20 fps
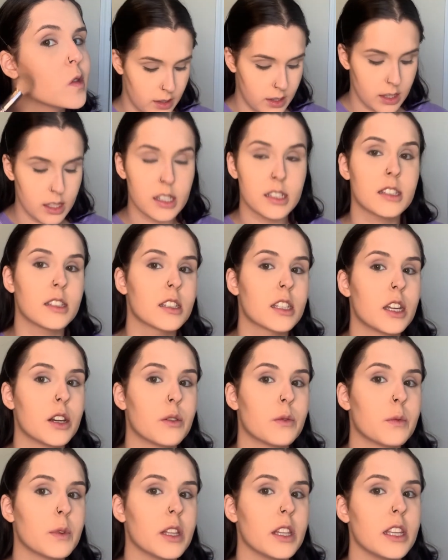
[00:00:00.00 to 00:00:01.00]
This is
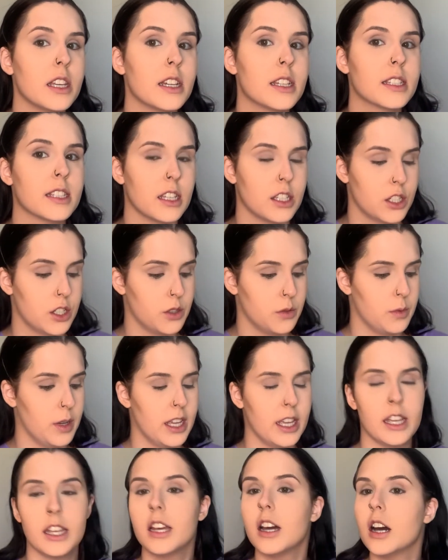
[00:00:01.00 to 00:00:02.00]
gonna really
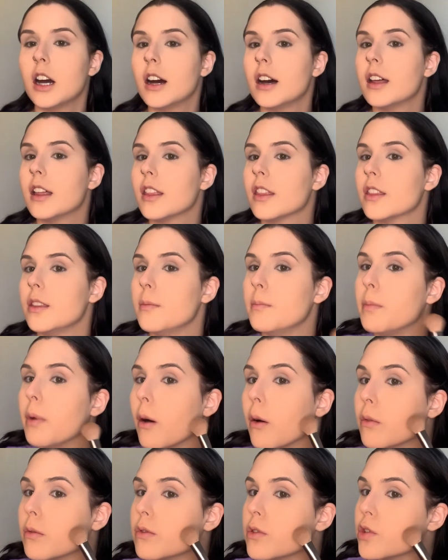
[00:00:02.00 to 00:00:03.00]
accentuate the
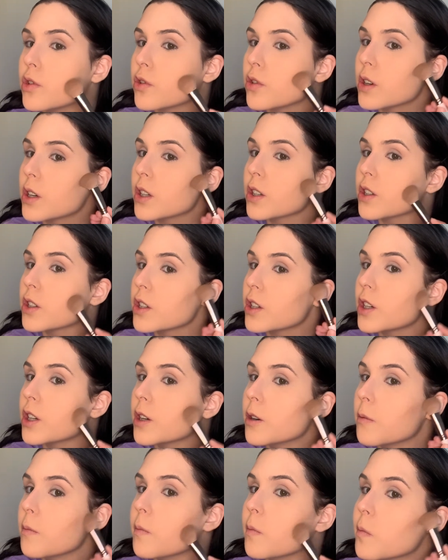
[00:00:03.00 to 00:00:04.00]
bone
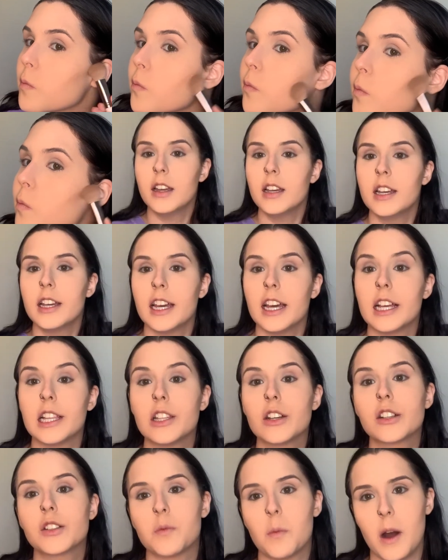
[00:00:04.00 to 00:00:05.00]
structure. It
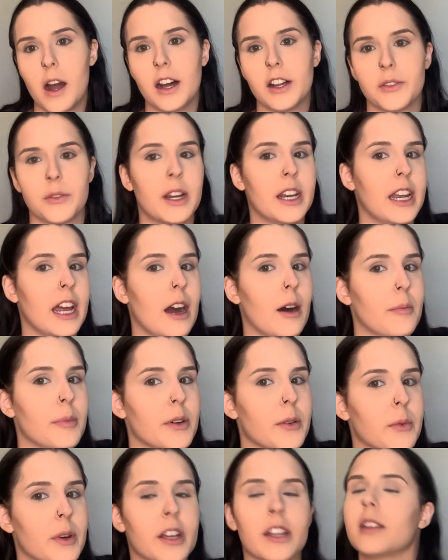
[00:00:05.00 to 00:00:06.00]
looks wild right now,
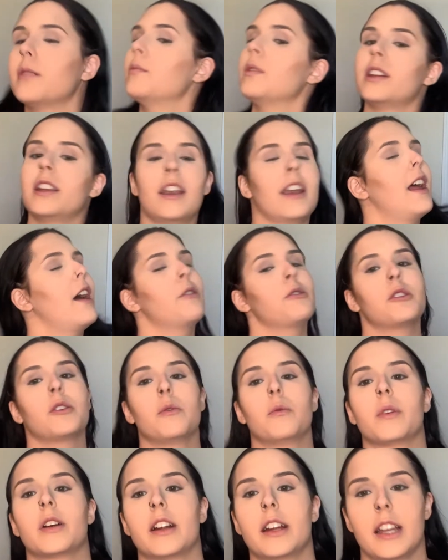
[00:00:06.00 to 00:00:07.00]
but we're gonna blend it out,
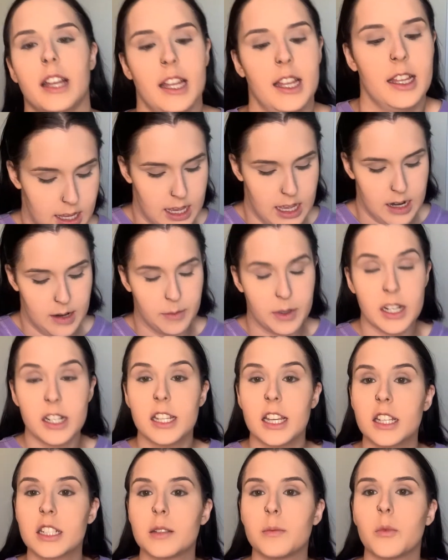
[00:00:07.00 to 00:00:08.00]
don't worry. And I'm gonna
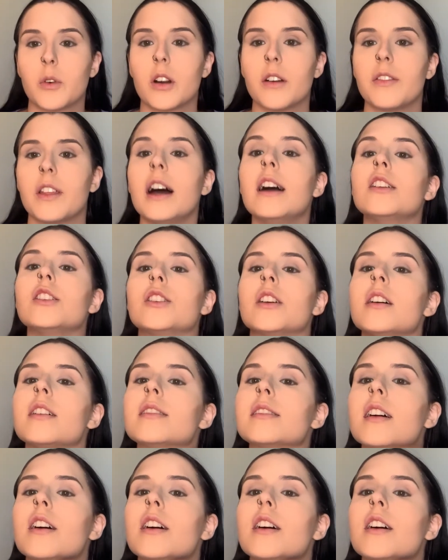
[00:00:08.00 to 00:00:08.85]
take some more of that just